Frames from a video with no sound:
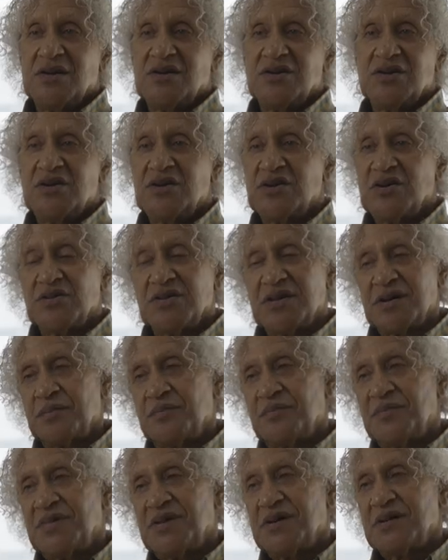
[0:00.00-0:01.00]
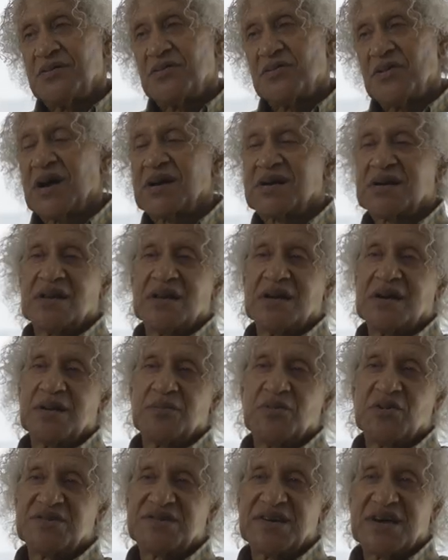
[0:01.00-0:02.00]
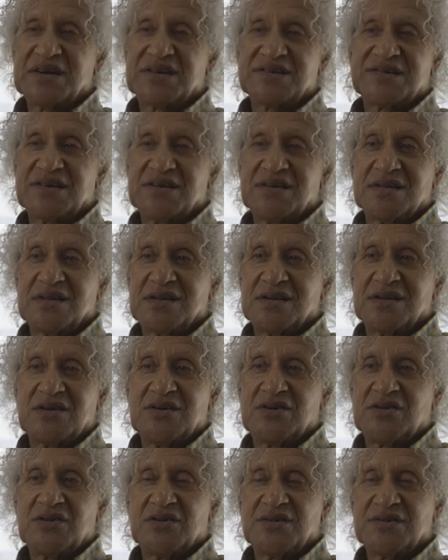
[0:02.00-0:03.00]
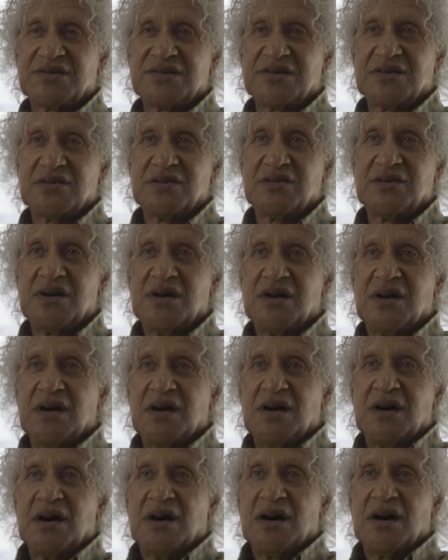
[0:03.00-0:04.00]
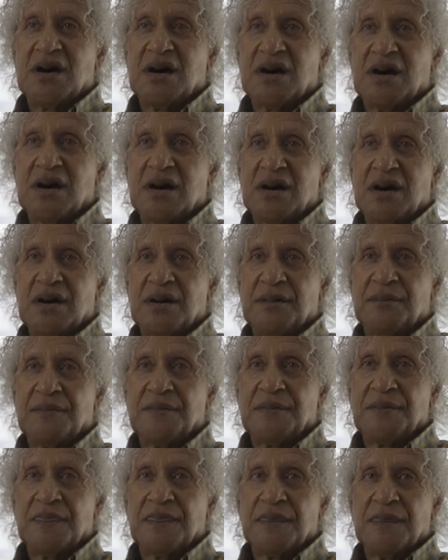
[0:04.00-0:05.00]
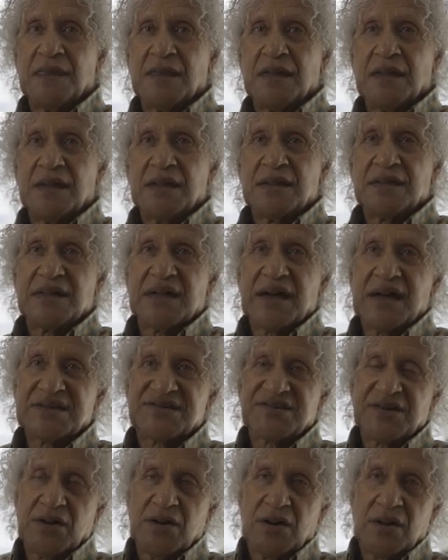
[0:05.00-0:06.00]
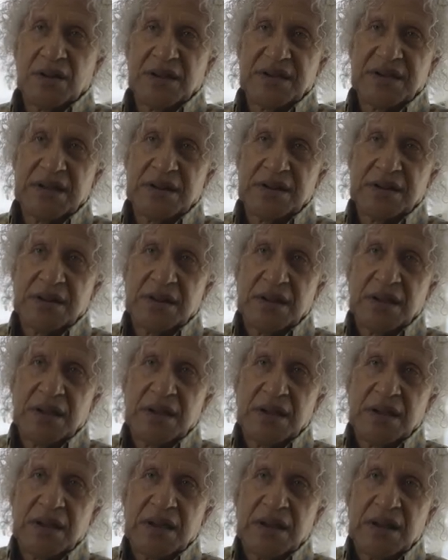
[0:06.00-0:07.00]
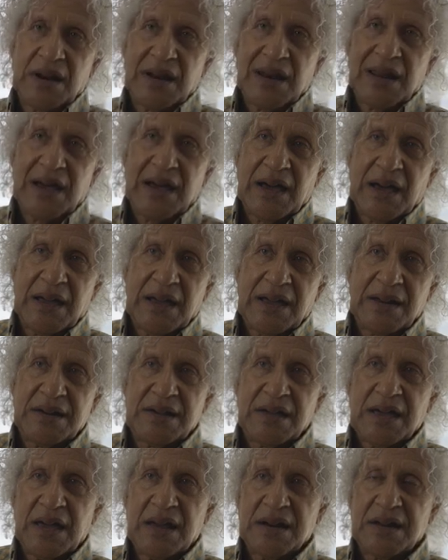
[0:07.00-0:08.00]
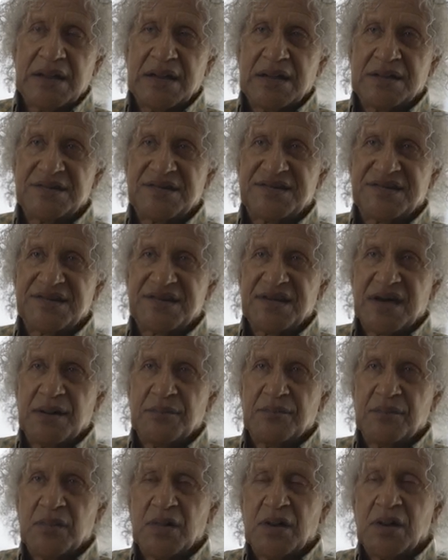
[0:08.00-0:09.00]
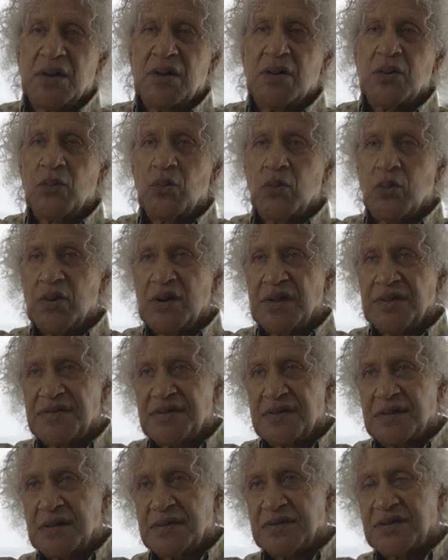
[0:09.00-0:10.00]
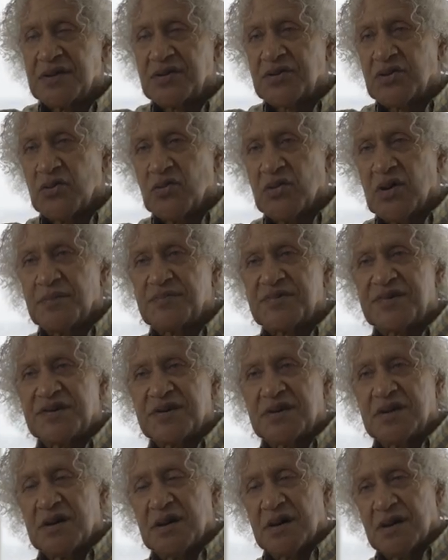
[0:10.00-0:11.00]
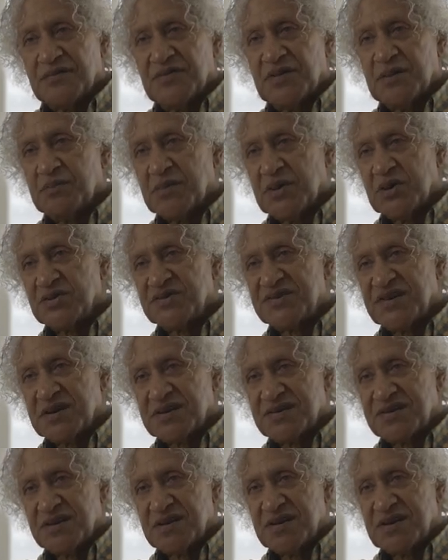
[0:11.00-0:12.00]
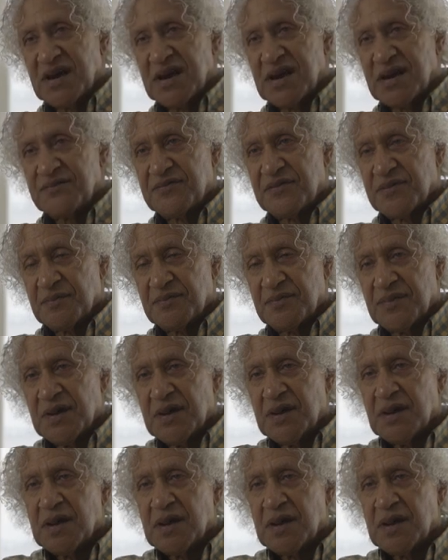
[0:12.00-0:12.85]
You know, the the record label takes it. You know, so um, that's all in in line and in step with the corruption of the music today from